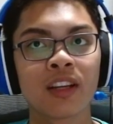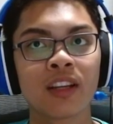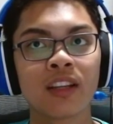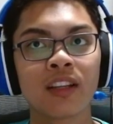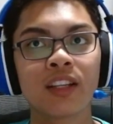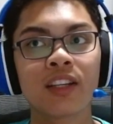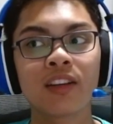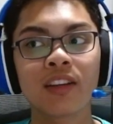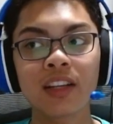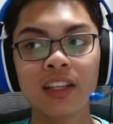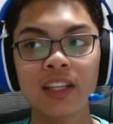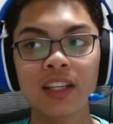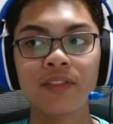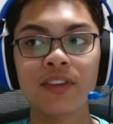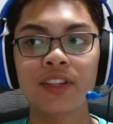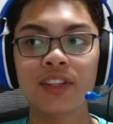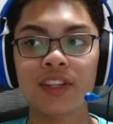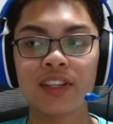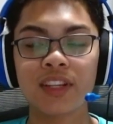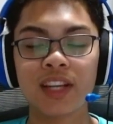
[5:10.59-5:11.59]
The only
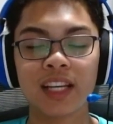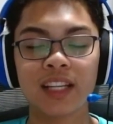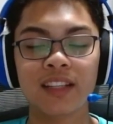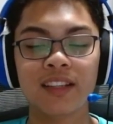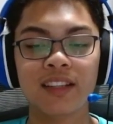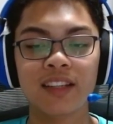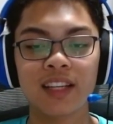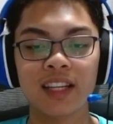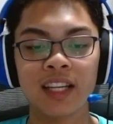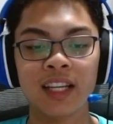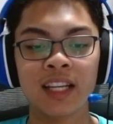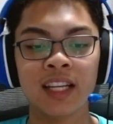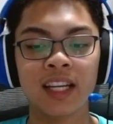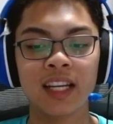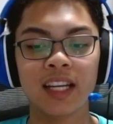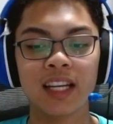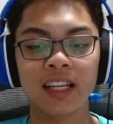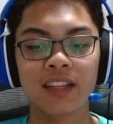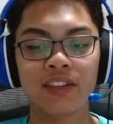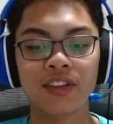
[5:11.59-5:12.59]
differences I can see
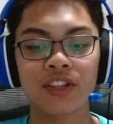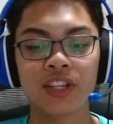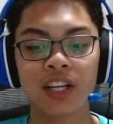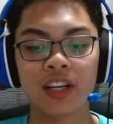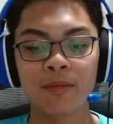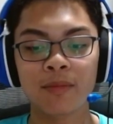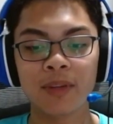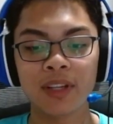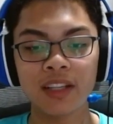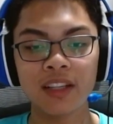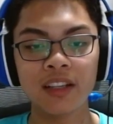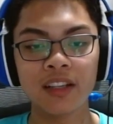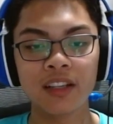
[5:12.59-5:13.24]
is a share button,